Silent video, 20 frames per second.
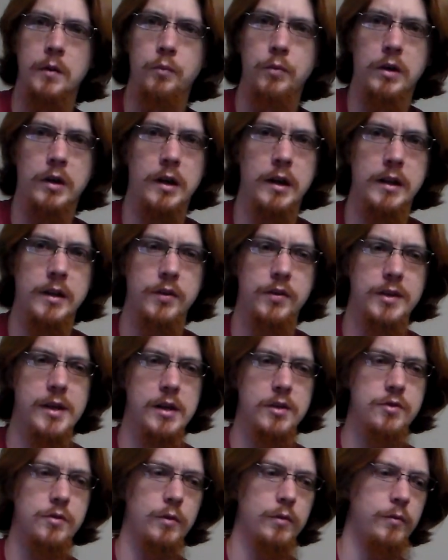a
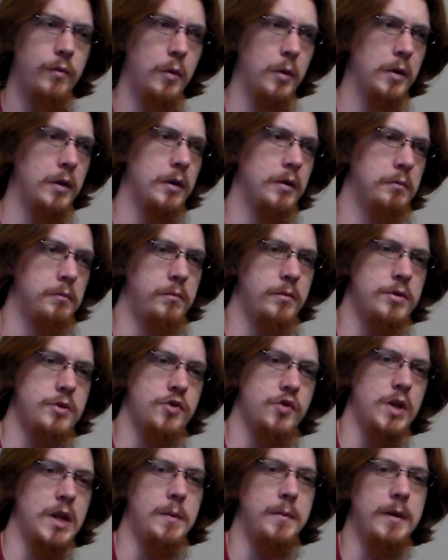schedule for
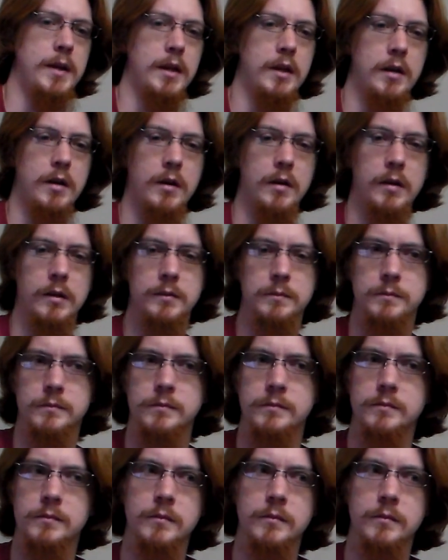streaming. I'm